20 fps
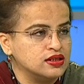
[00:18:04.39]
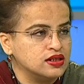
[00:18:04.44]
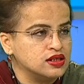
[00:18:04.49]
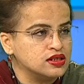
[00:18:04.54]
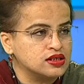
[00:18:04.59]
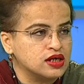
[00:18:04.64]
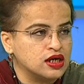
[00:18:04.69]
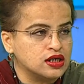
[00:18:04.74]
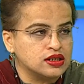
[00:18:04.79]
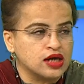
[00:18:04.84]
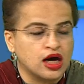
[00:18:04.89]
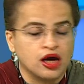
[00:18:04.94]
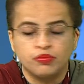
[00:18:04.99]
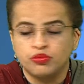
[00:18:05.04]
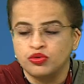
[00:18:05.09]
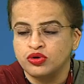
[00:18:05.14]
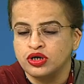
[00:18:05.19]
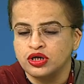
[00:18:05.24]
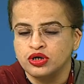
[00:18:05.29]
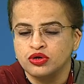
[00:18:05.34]
this
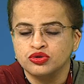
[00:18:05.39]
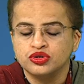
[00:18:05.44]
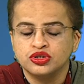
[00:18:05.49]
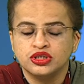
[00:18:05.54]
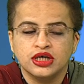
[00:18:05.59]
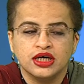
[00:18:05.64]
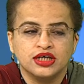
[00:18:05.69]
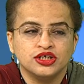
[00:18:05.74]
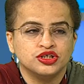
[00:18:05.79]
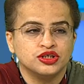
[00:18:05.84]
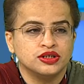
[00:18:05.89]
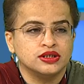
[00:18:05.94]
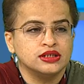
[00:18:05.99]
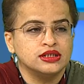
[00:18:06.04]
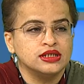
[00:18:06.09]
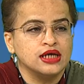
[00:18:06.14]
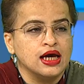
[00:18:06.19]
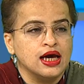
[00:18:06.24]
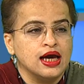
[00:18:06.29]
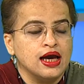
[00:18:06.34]
Kartarpur
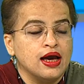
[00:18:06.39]
negotiations,